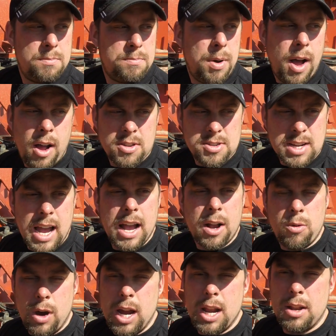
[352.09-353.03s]
Paul's got
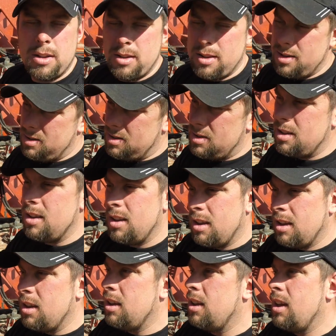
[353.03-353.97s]

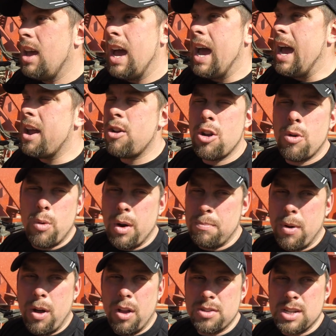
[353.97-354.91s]
I don't know what
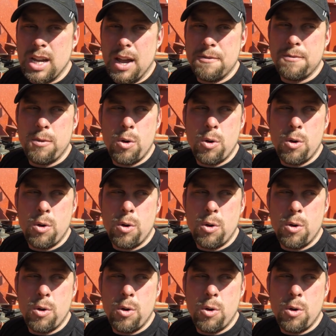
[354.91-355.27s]
Paul's got,